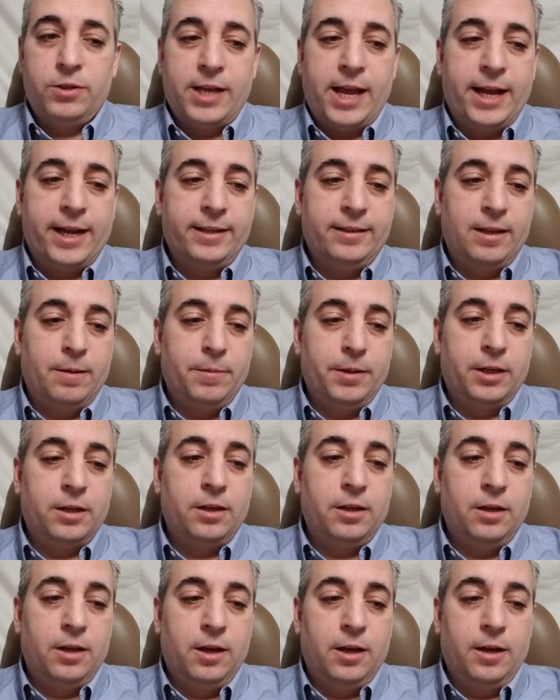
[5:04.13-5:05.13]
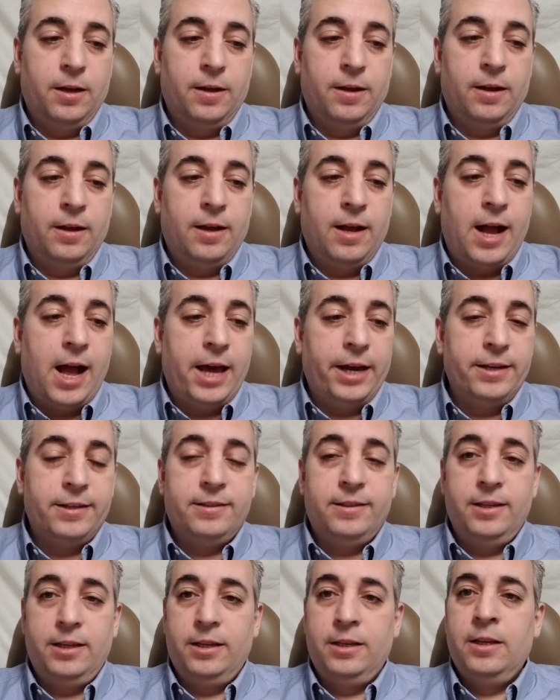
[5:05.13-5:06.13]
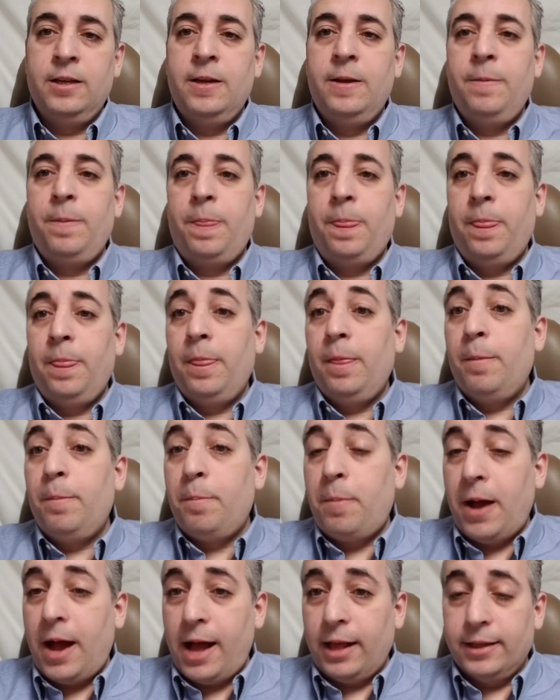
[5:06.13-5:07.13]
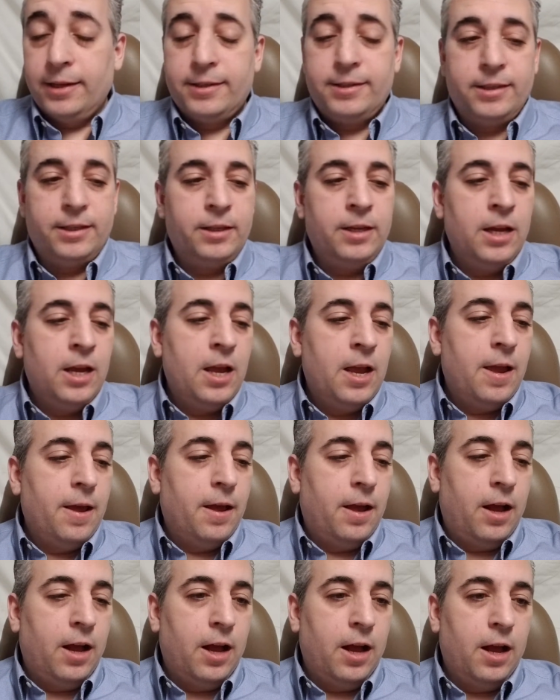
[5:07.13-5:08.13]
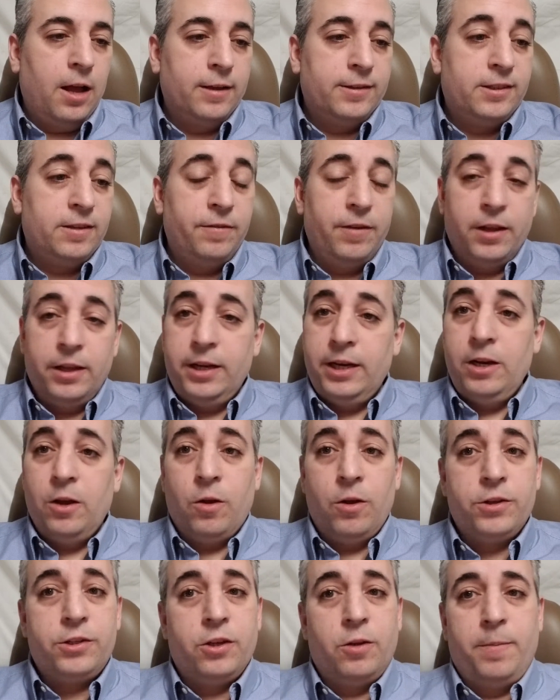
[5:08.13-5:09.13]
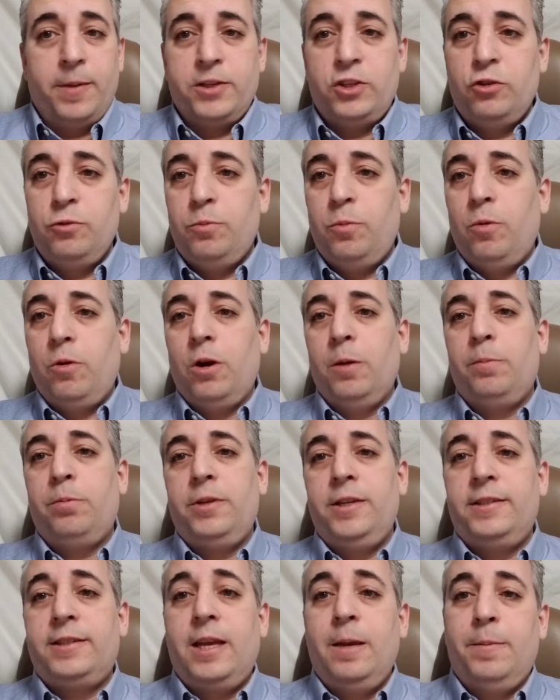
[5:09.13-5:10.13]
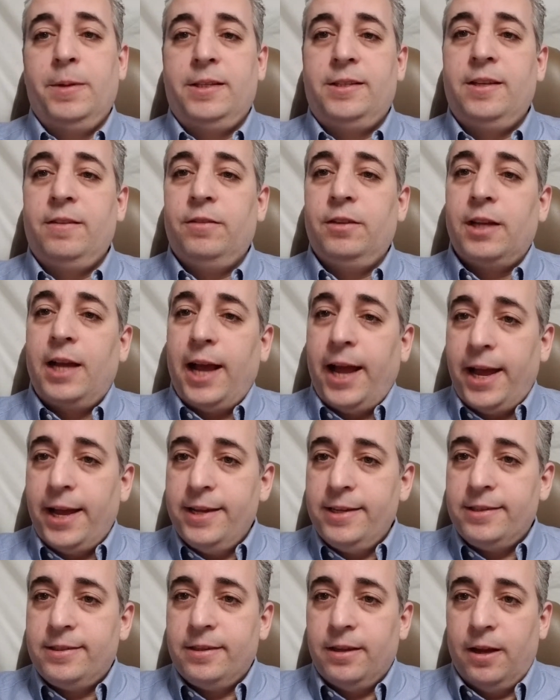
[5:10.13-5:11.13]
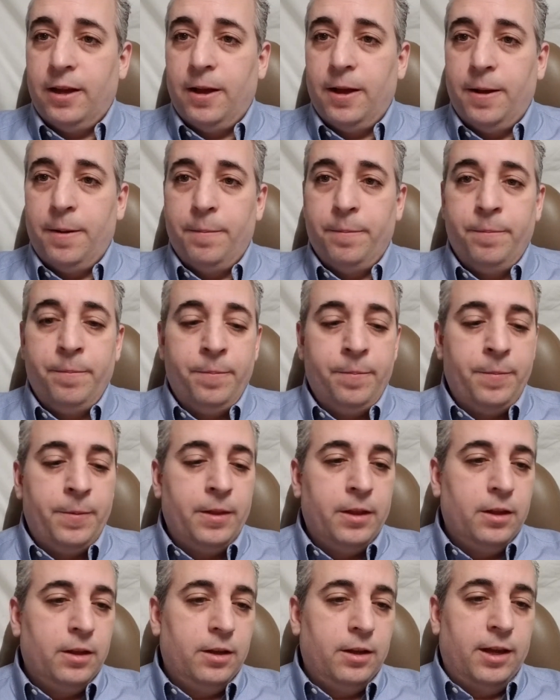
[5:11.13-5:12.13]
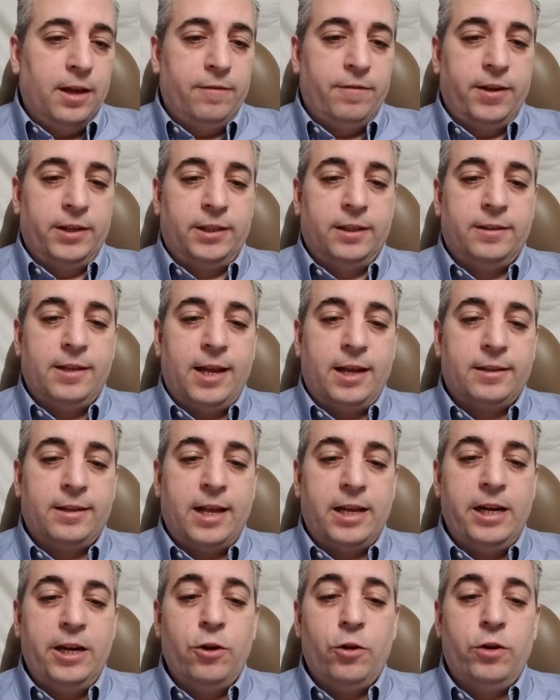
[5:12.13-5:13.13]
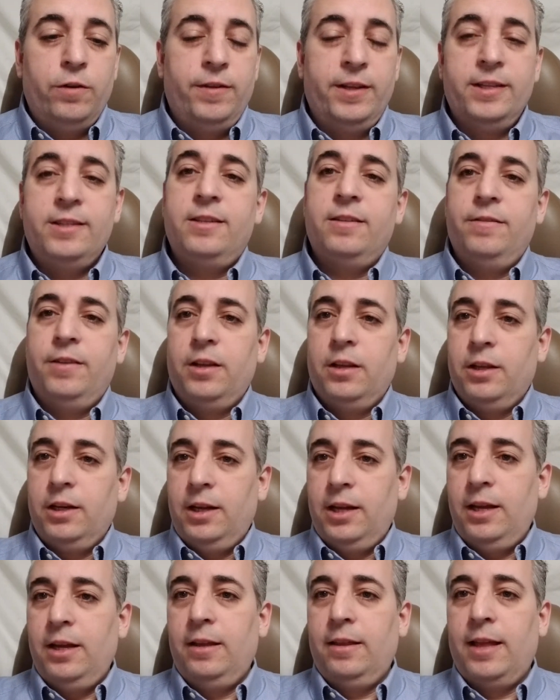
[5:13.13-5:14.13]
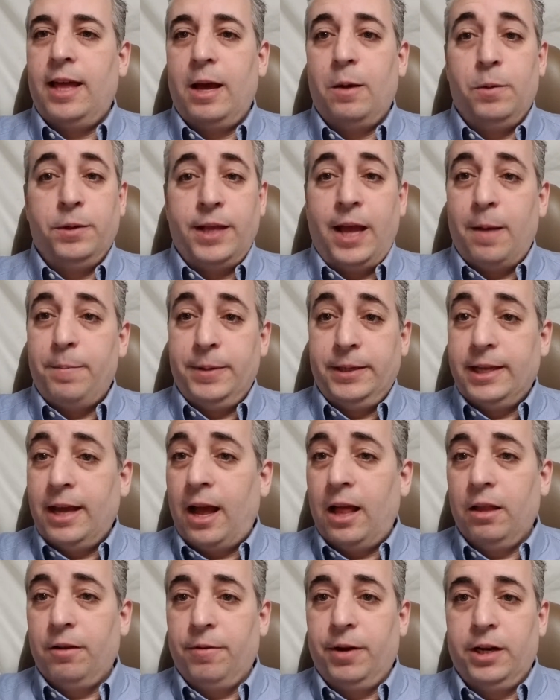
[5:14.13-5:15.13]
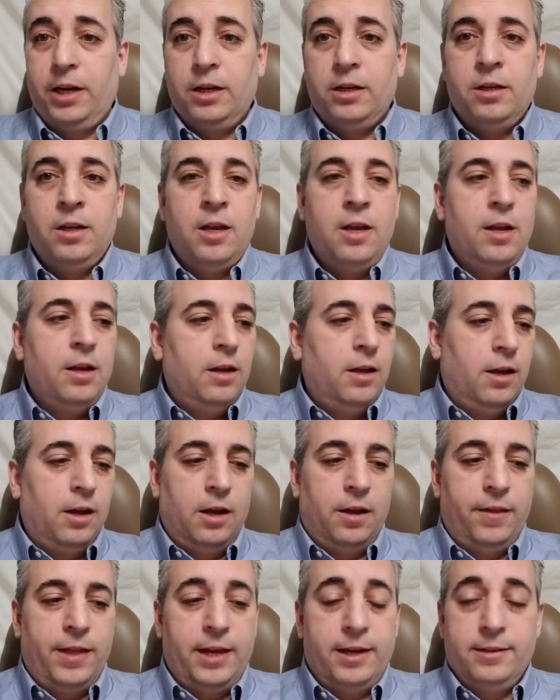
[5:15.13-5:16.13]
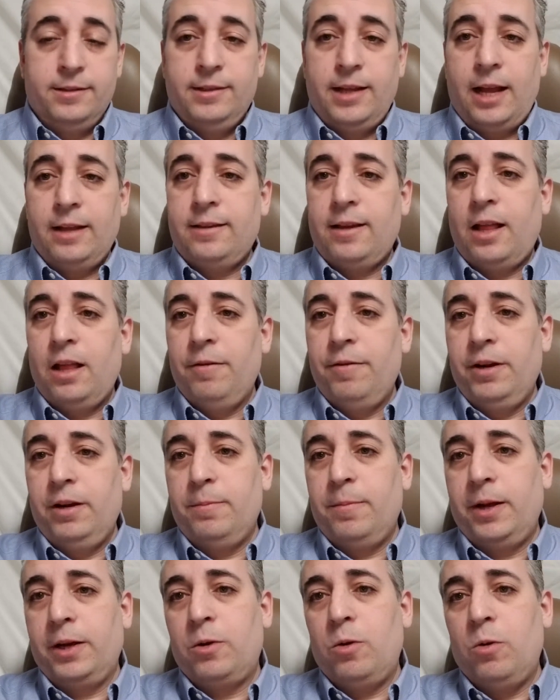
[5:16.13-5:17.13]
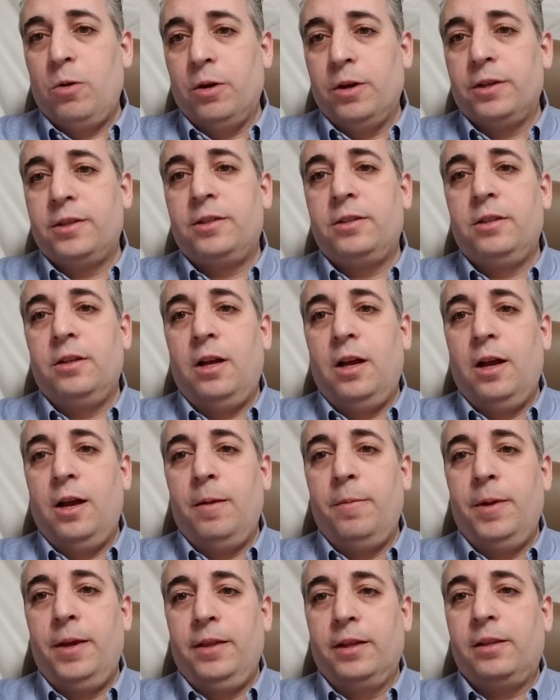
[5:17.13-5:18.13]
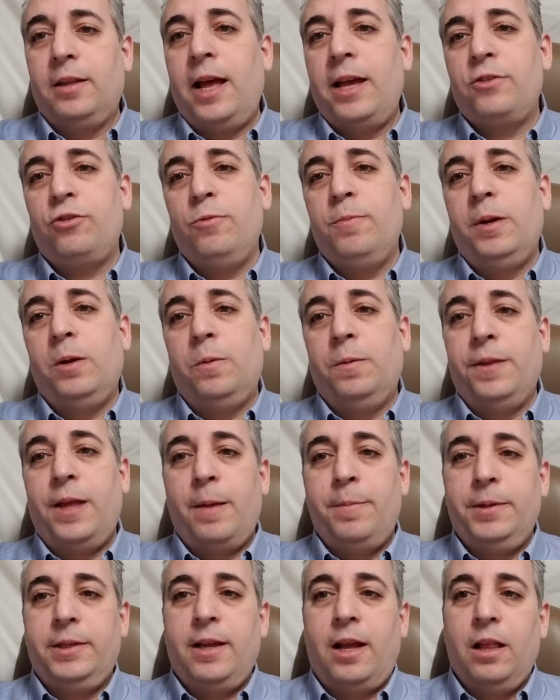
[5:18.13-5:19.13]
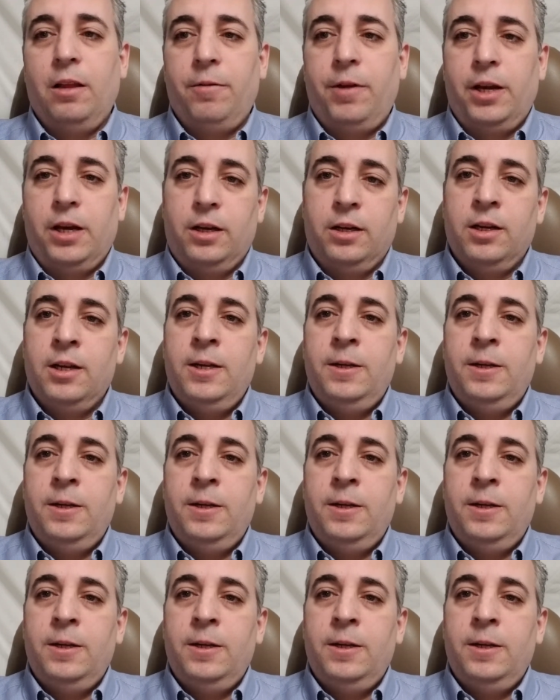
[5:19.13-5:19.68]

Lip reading: academic honesty policy. Civility also, message board, please keep it civil, guys. If I detect any note of incivility, that will not be tolerated. That is not tolerated in my course in the classroom, and it will not be tolerated